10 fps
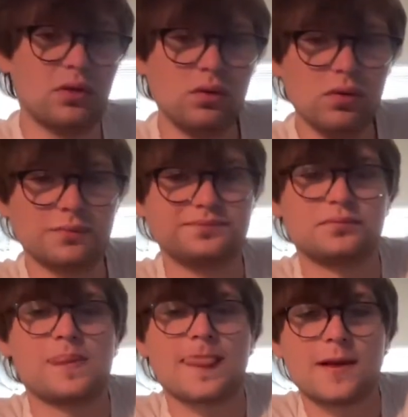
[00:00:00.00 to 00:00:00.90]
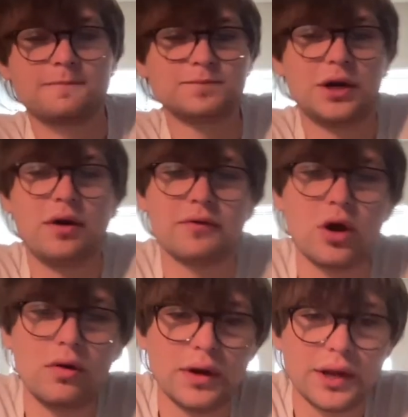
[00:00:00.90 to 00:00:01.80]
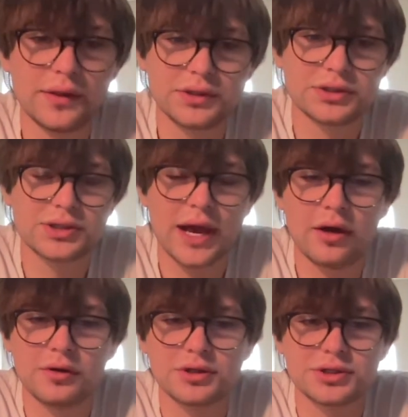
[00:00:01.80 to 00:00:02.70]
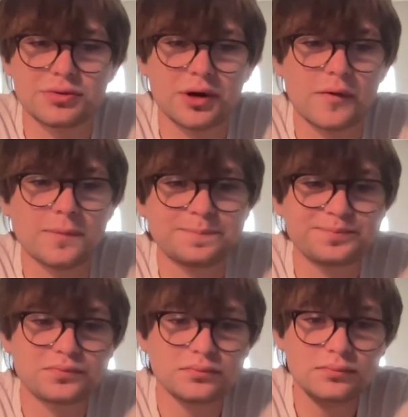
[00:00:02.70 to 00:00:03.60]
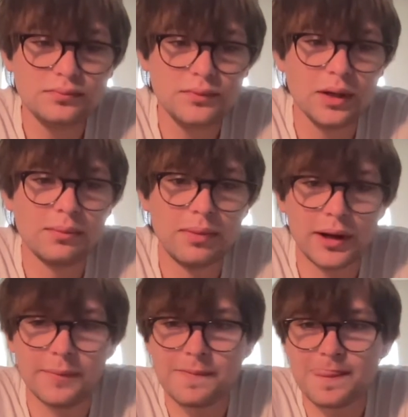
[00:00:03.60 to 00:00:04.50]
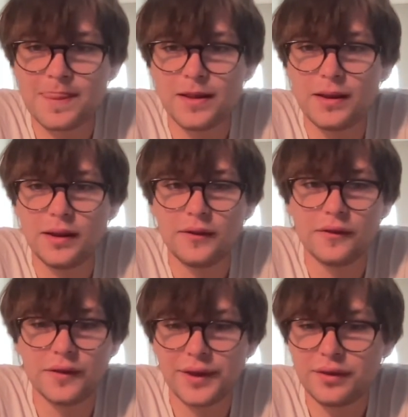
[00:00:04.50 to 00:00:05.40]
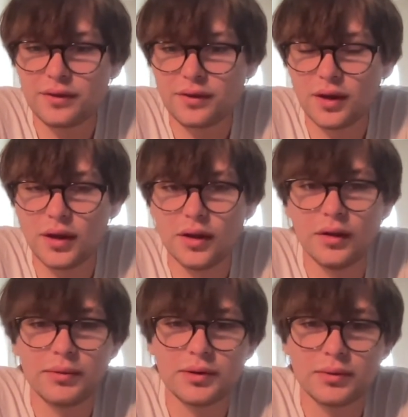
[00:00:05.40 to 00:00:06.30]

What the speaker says: Ooh. I don't have COVID. I think it's just allergies or whatever. But this, let me.